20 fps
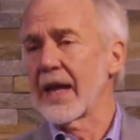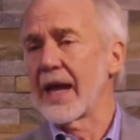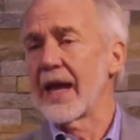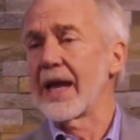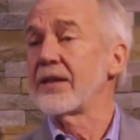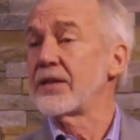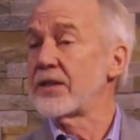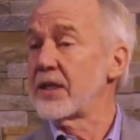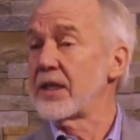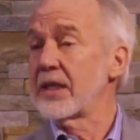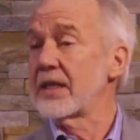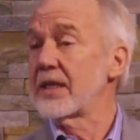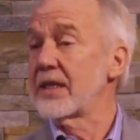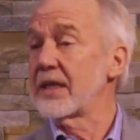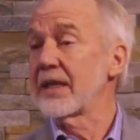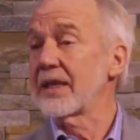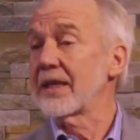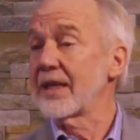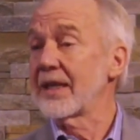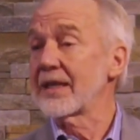And she
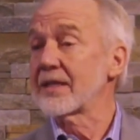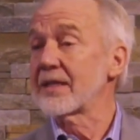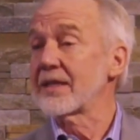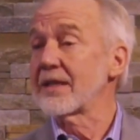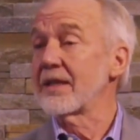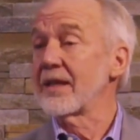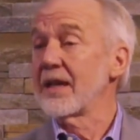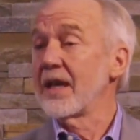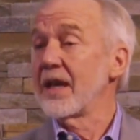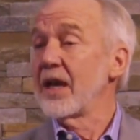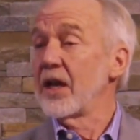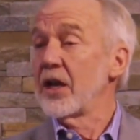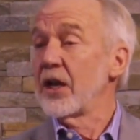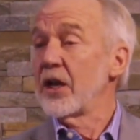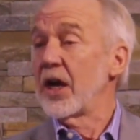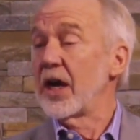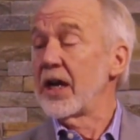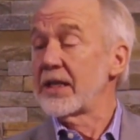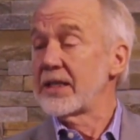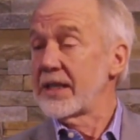did this
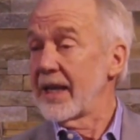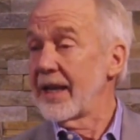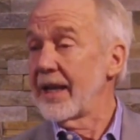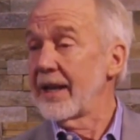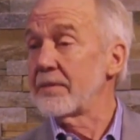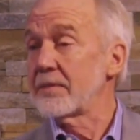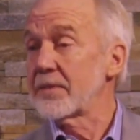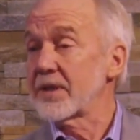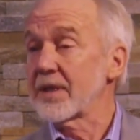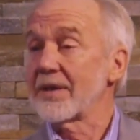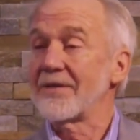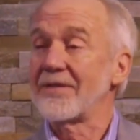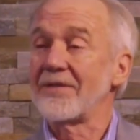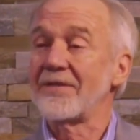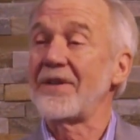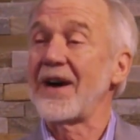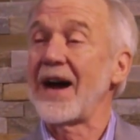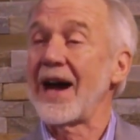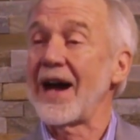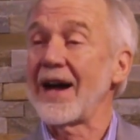attempt
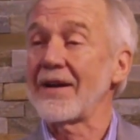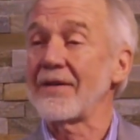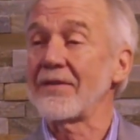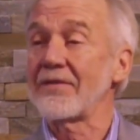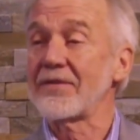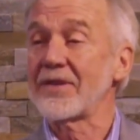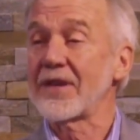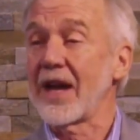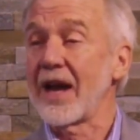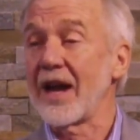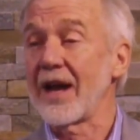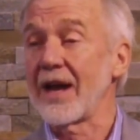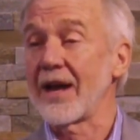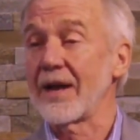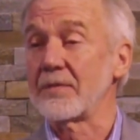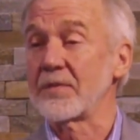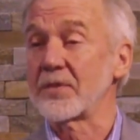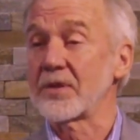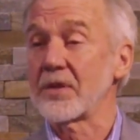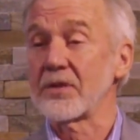5
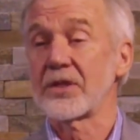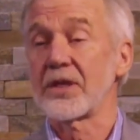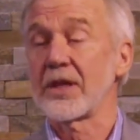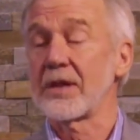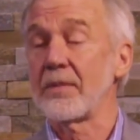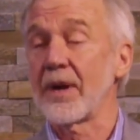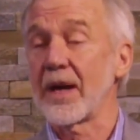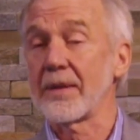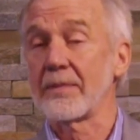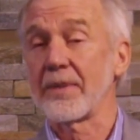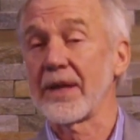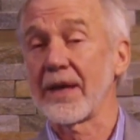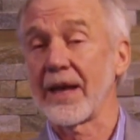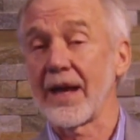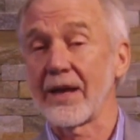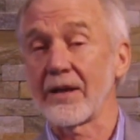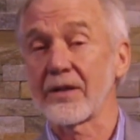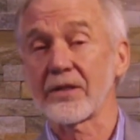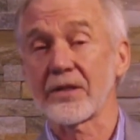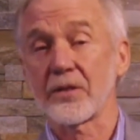times. So she might be
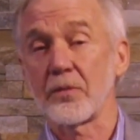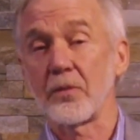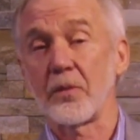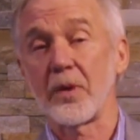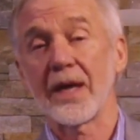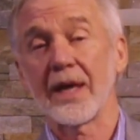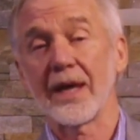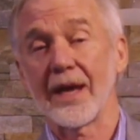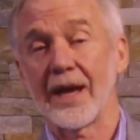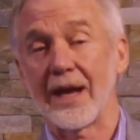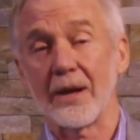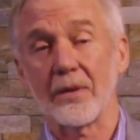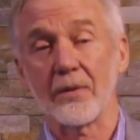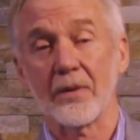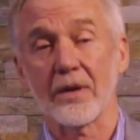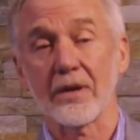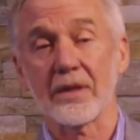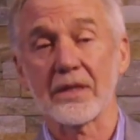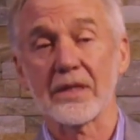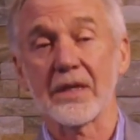out 20
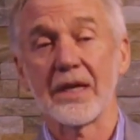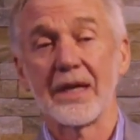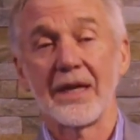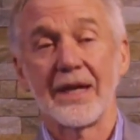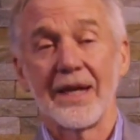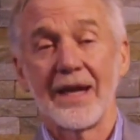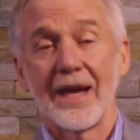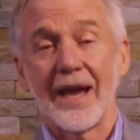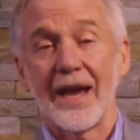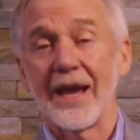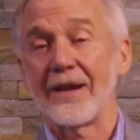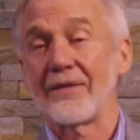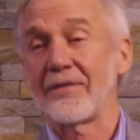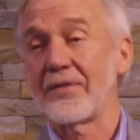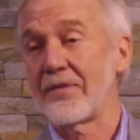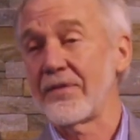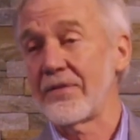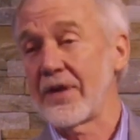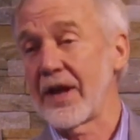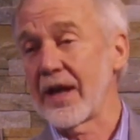hours and
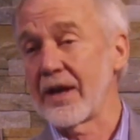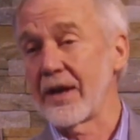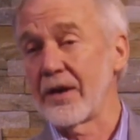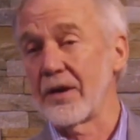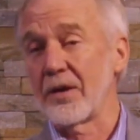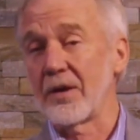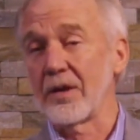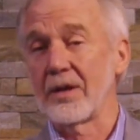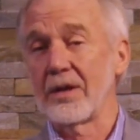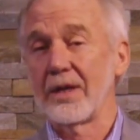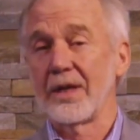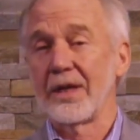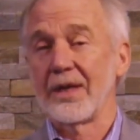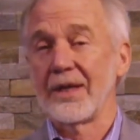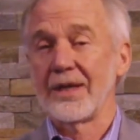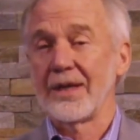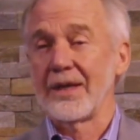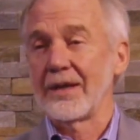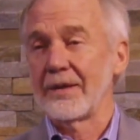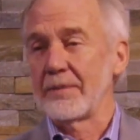fail,
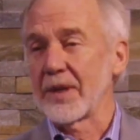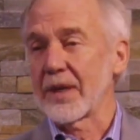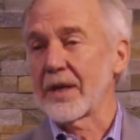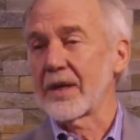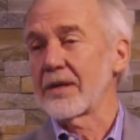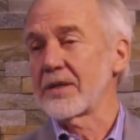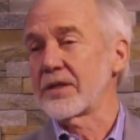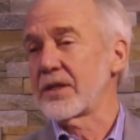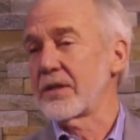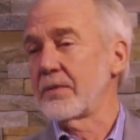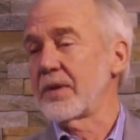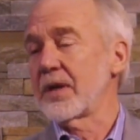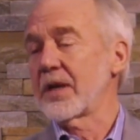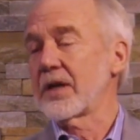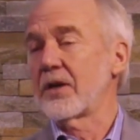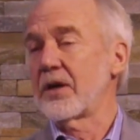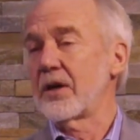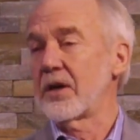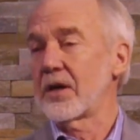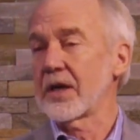because she'd be
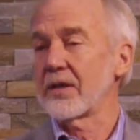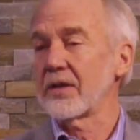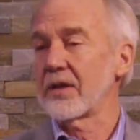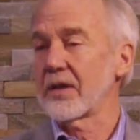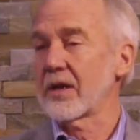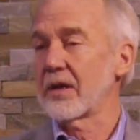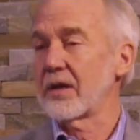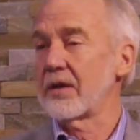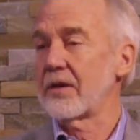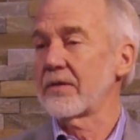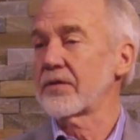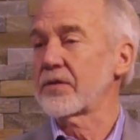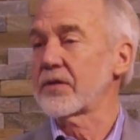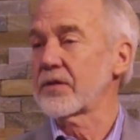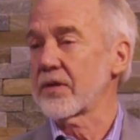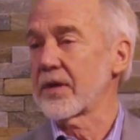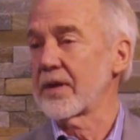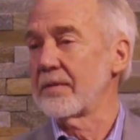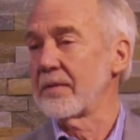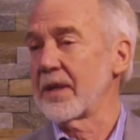caught in the Gulf
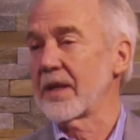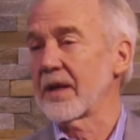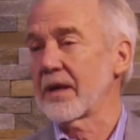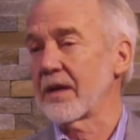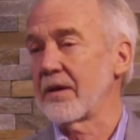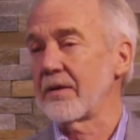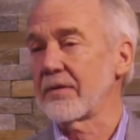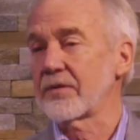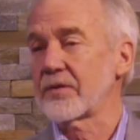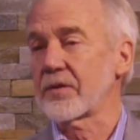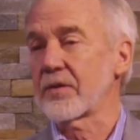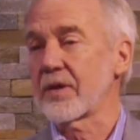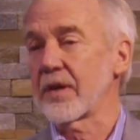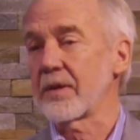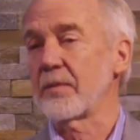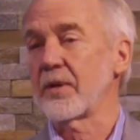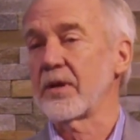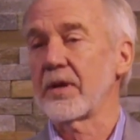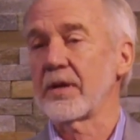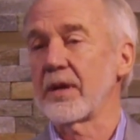Stream, and the Gulf
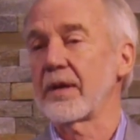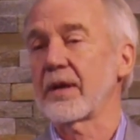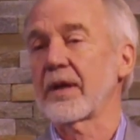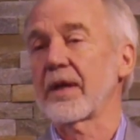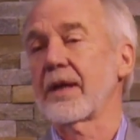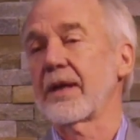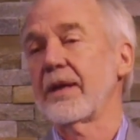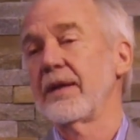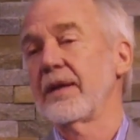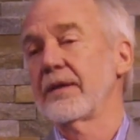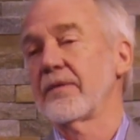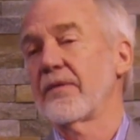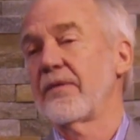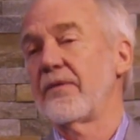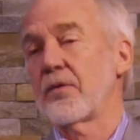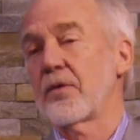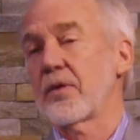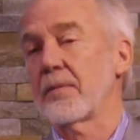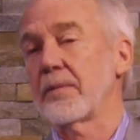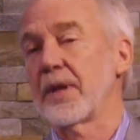Stream would
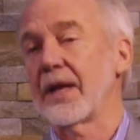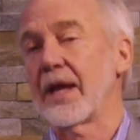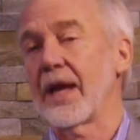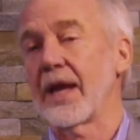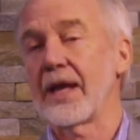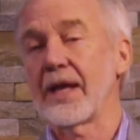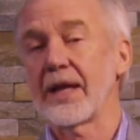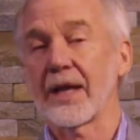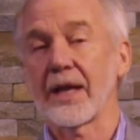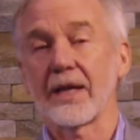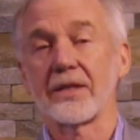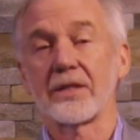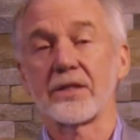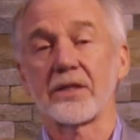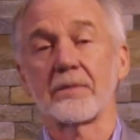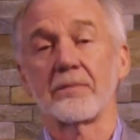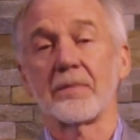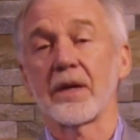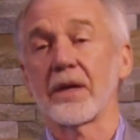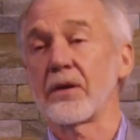form an eddy, and
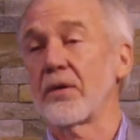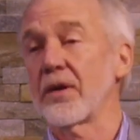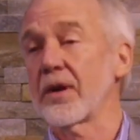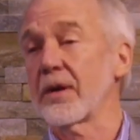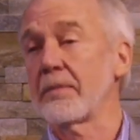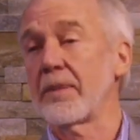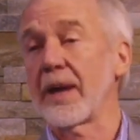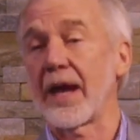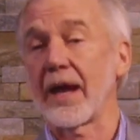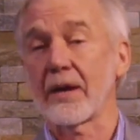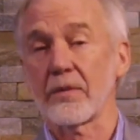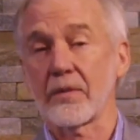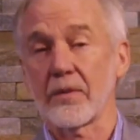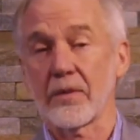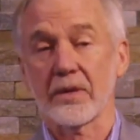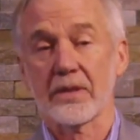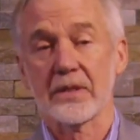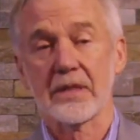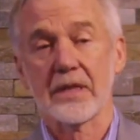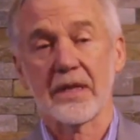she'd be going
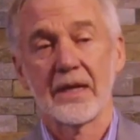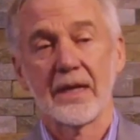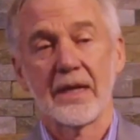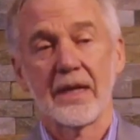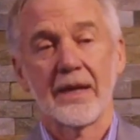backwards.